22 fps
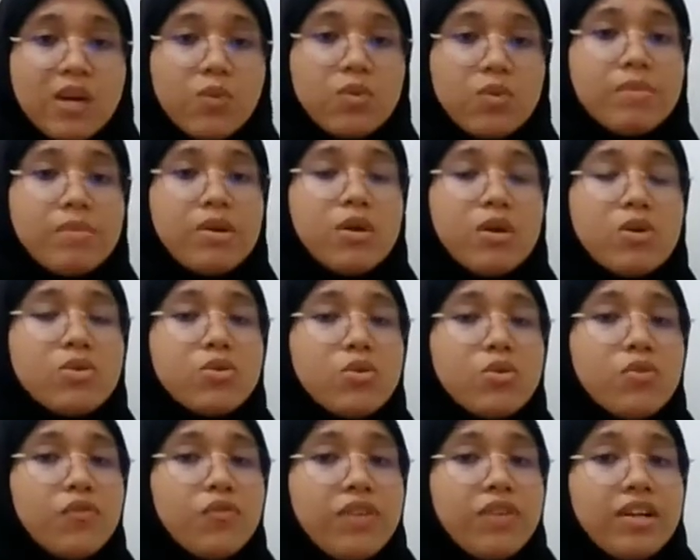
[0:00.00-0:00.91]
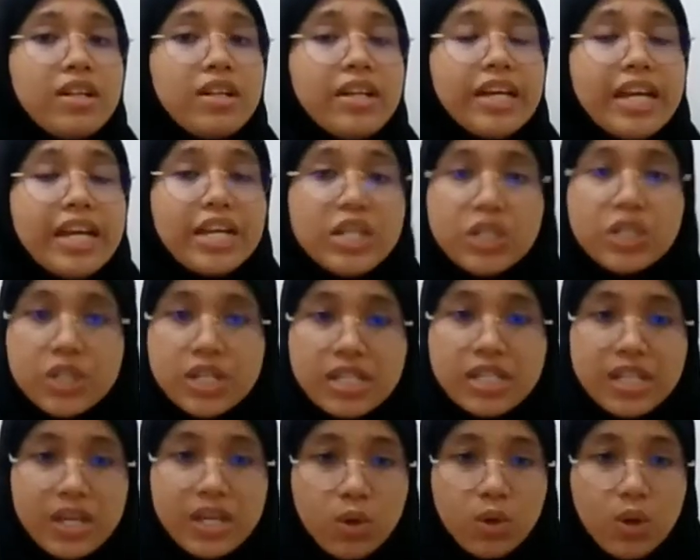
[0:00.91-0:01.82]
we may also feel anxious
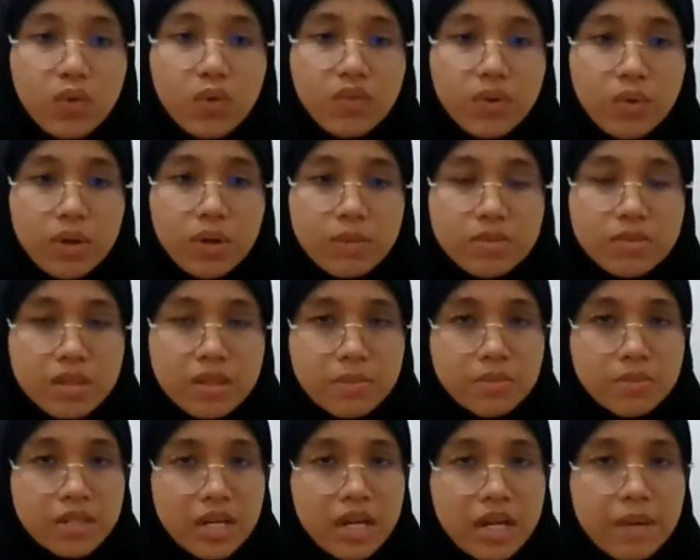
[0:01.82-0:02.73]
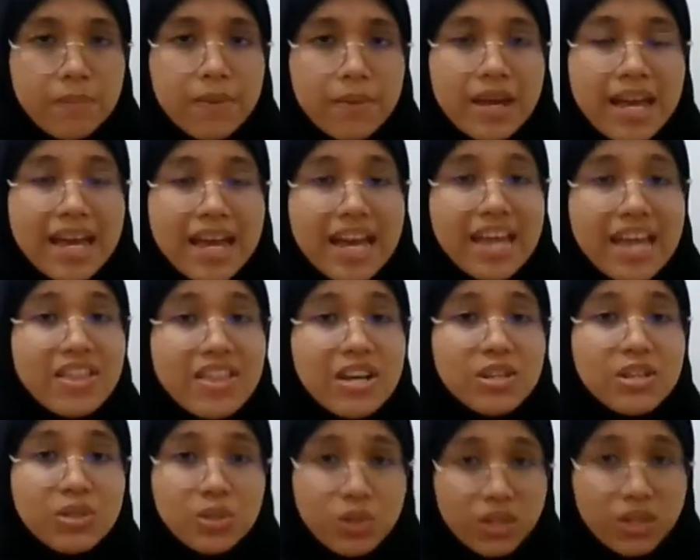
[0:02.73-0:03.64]
and overwhelmed sometimes, and
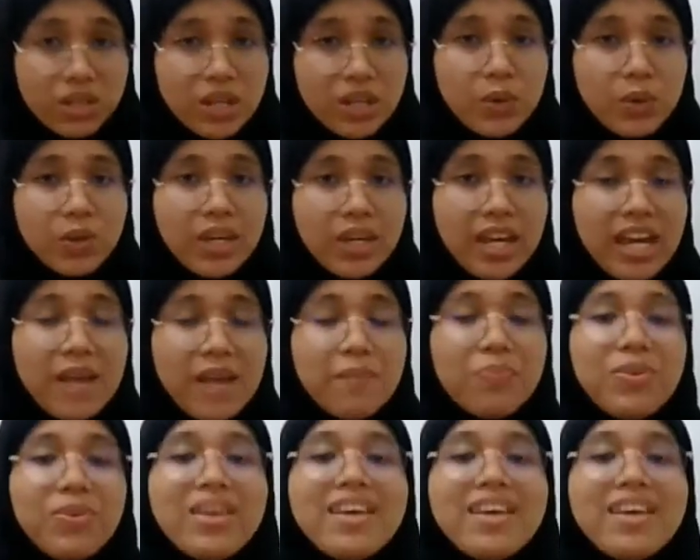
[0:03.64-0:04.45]
that's totally okay.